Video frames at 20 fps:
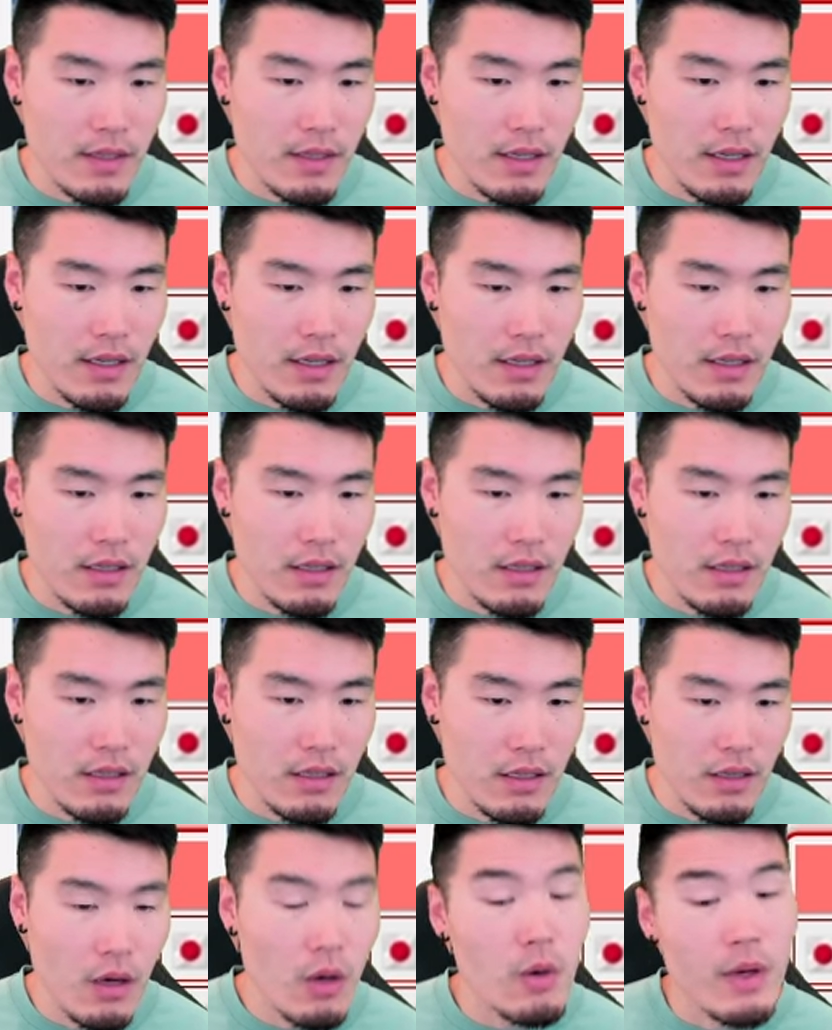
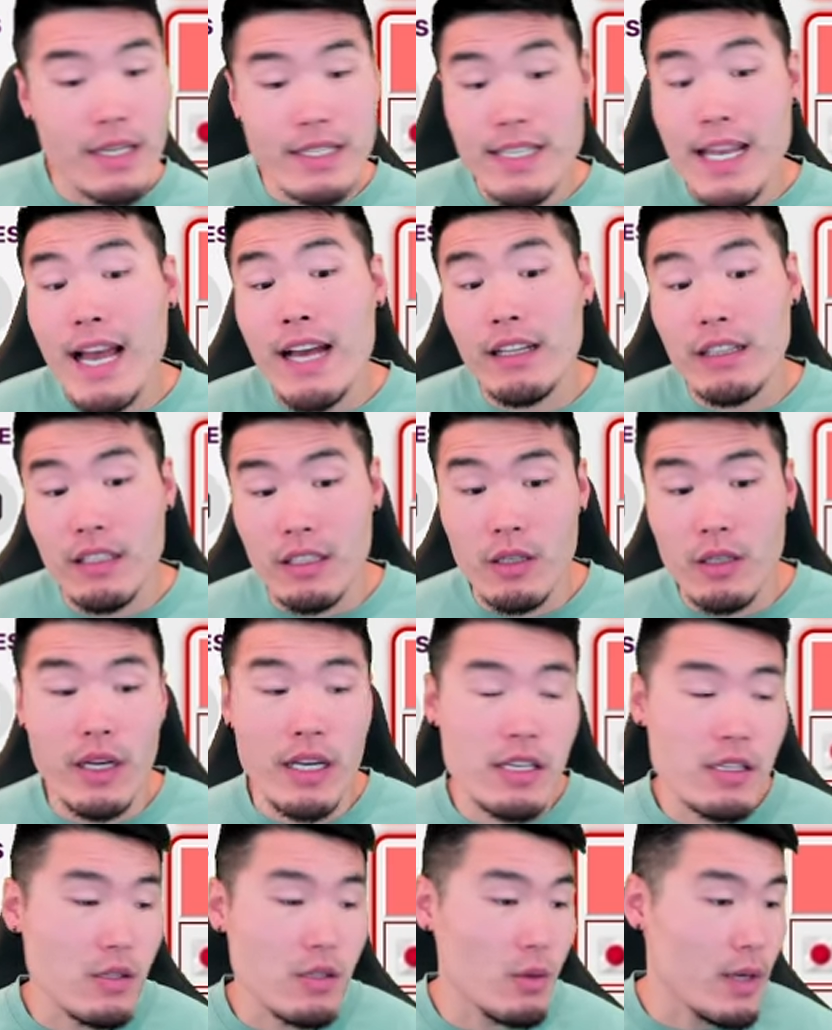Uh, oh, exactly.
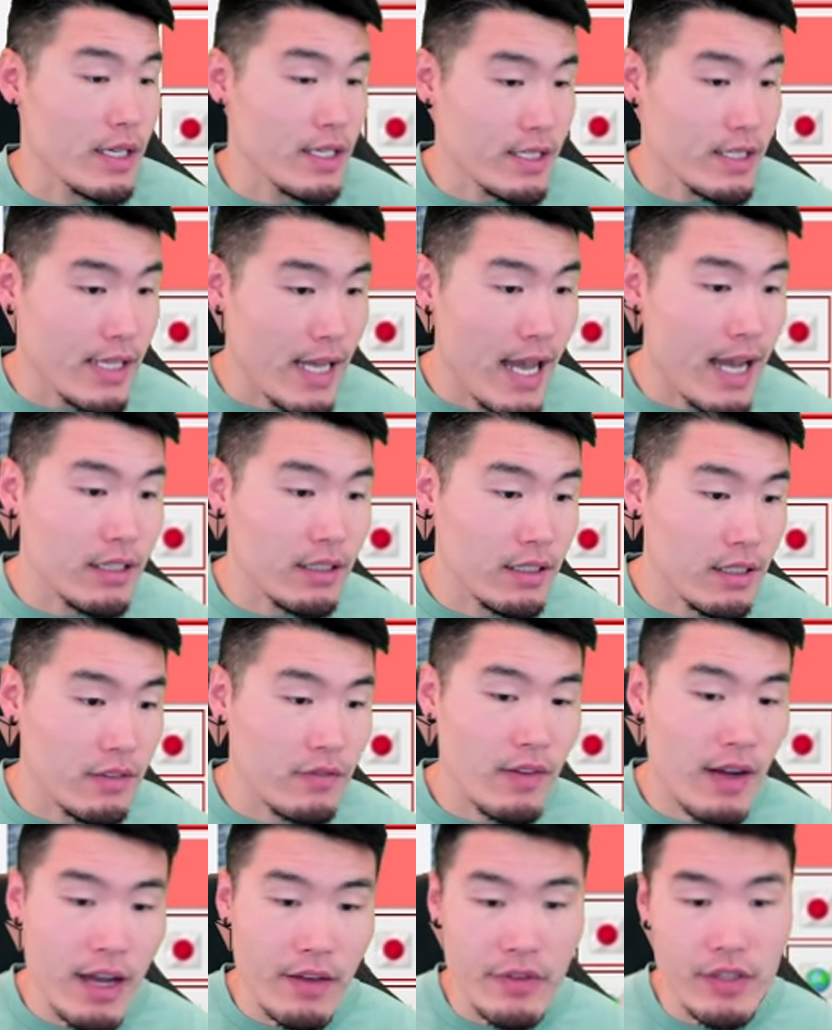Okay, so exactly
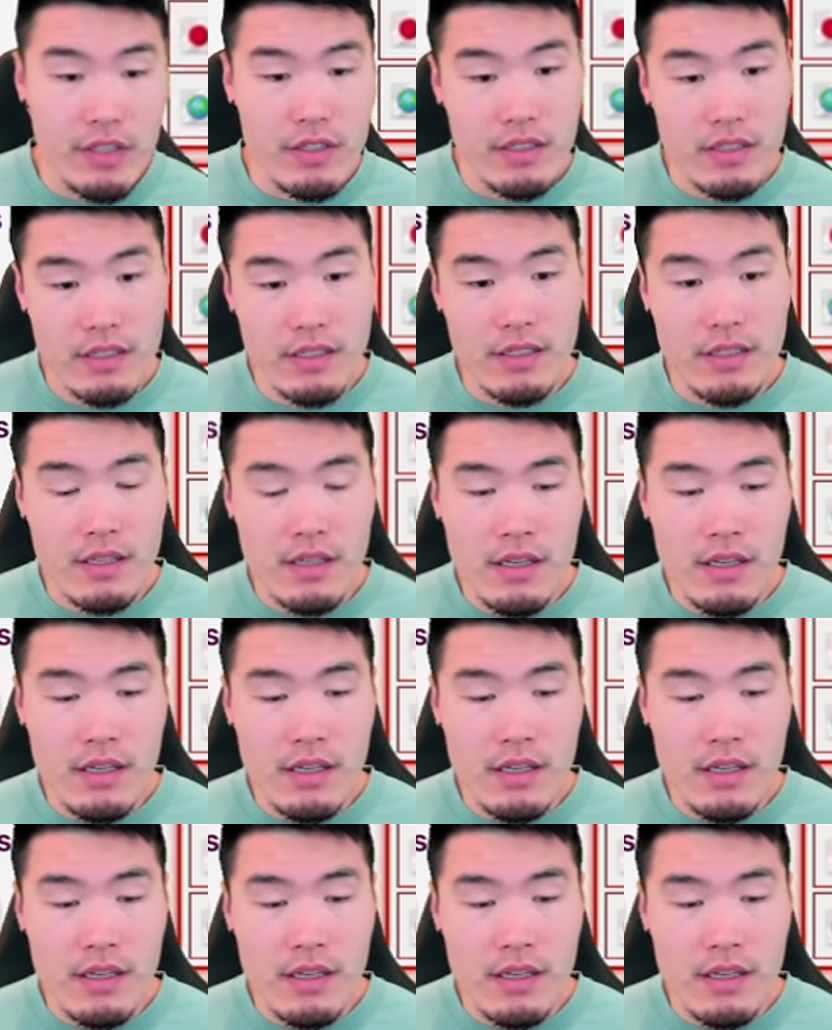five years